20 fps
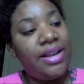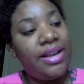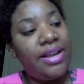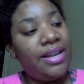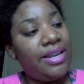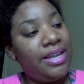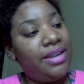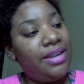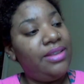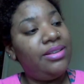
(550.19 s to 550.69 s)

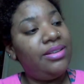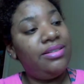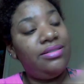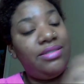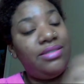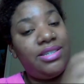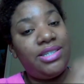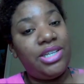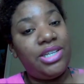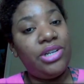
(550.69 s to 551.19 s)
and it
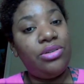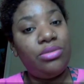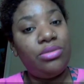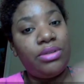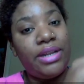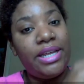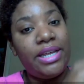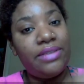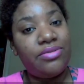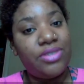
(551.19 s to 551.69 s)

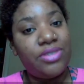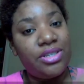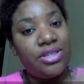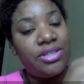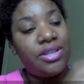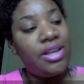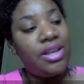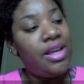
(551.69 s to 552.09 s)
still lifts